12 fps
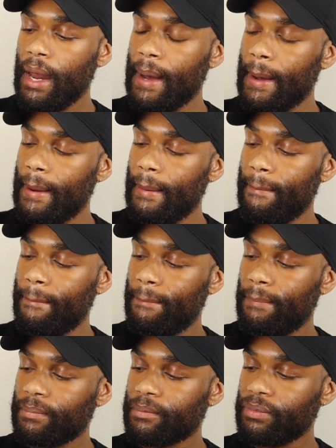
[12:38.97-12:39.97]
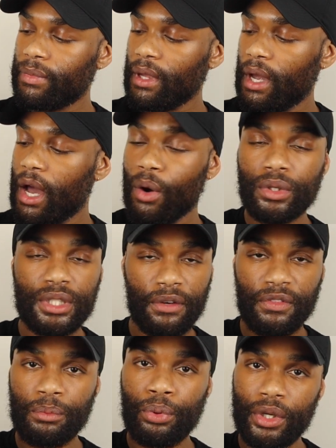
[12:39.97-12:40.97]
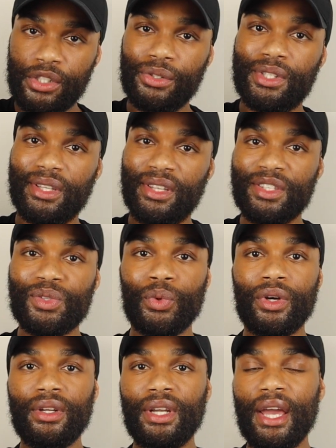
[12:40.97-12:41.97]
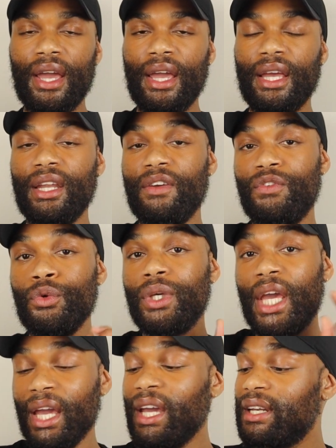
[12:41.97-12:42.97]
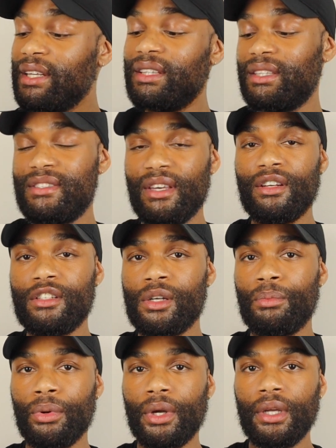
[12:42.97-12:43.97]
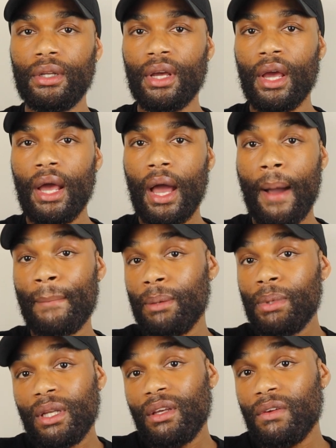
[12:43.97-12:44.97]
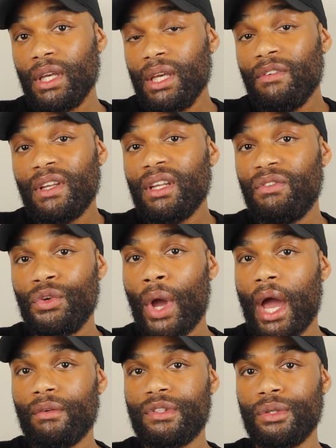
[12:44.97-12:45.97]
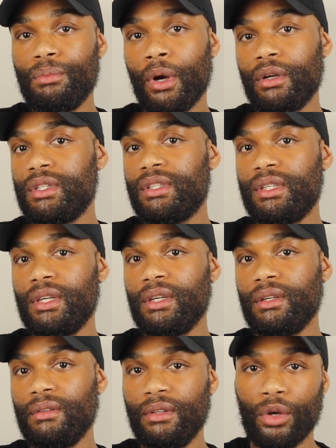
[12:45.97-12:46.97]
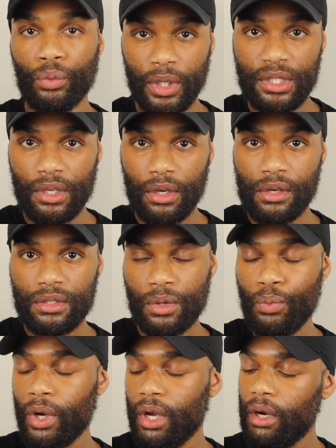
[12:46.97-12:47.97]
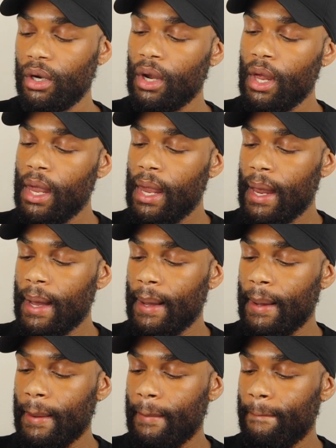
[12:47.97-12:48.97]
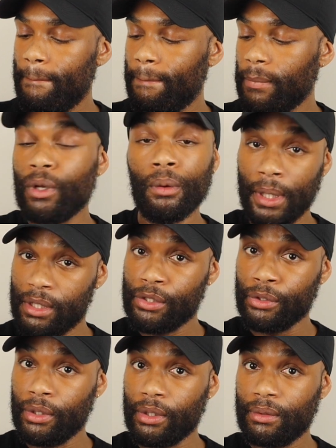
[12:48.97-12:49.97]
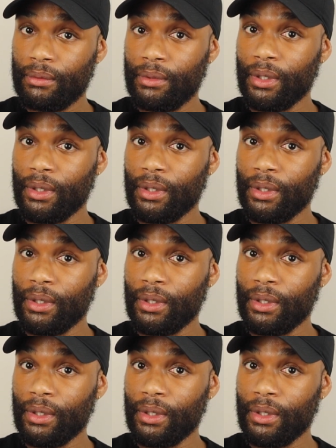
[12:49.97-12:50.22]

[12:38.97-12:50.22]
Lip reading: I would definitely point you to this one. And if you can get the signature print, maybe even if you have to purchase it, resale somewhere, make sure,